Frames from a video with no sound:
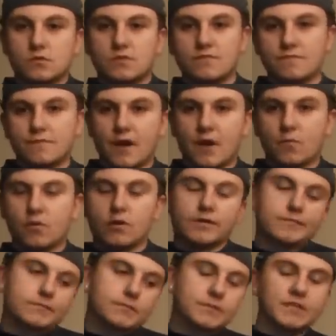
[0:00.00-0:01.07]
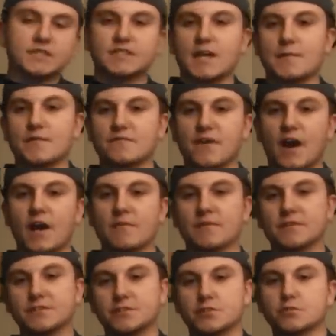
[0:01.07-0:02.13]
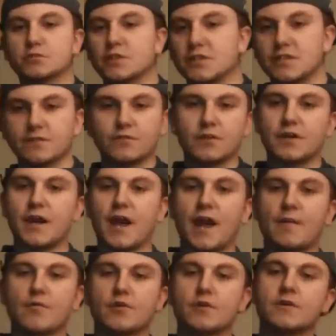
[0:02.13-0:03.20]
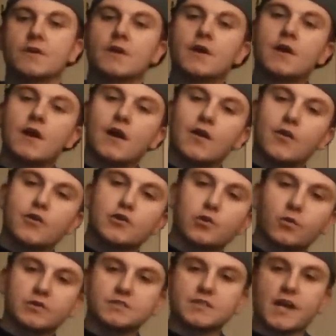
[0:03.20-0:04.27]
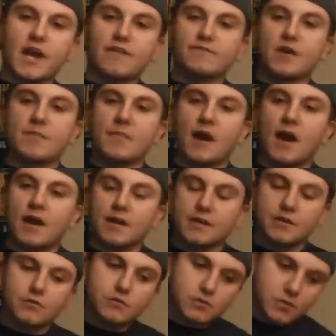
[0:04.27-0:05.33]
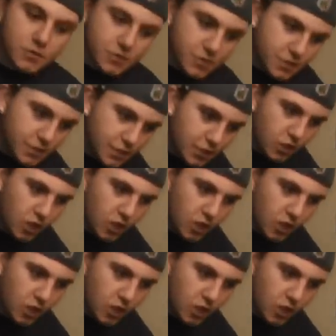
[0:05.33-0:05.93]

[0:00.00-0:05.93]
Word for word: I'm in the same environment, just using a different camera. I know you can only see half my body. Usually you can see,